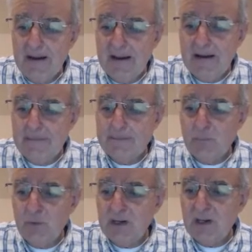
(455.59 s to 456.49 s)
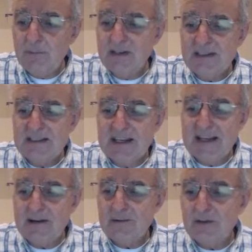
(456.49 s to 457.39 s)
We're coming
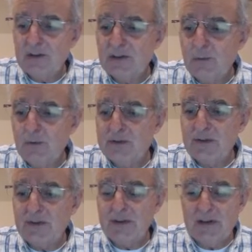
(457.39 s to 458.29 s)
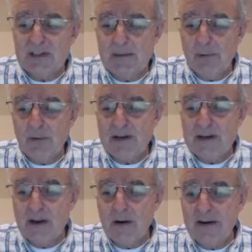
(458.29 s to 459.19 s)
down towards the
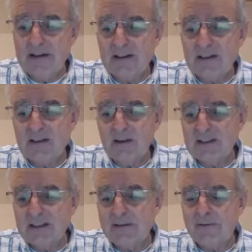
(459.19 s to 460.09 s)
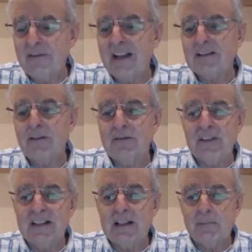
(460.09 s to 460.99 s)
30.9 and starting to flat off a
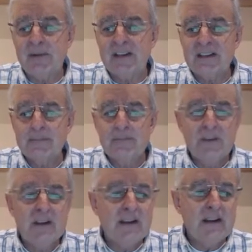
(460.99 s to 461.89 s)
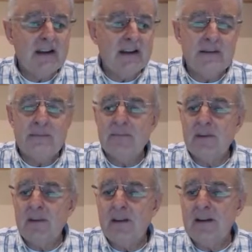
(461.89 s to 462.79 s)
little bit.
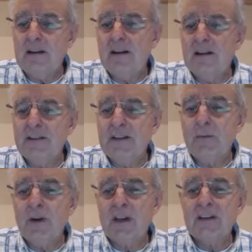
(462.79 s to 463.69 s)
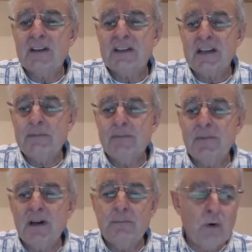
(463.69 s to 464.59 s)
I think we're going to see
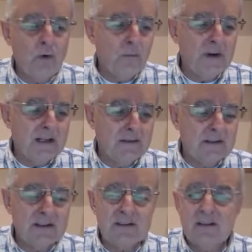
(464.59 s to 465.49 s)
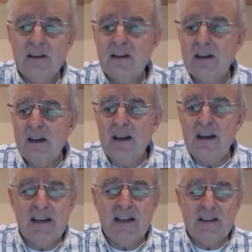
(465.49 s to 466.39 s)
more weakness
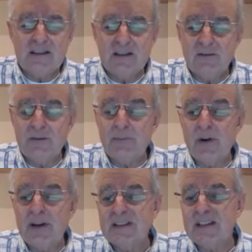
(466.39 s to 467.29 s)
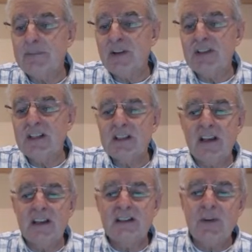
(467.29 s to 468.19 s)
in the silver price, especially
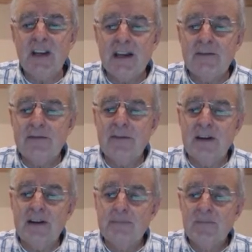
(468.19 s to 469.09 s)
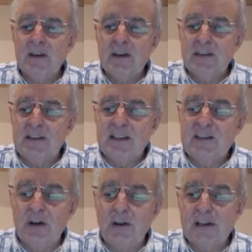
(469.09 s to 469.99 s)
as we have the
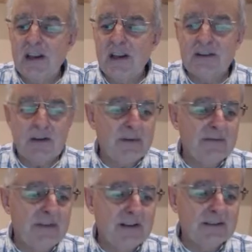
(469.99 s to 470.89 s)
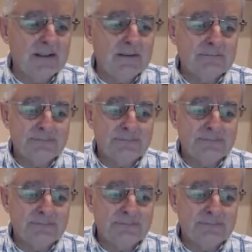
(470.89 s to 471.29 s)
dollar goes up in value.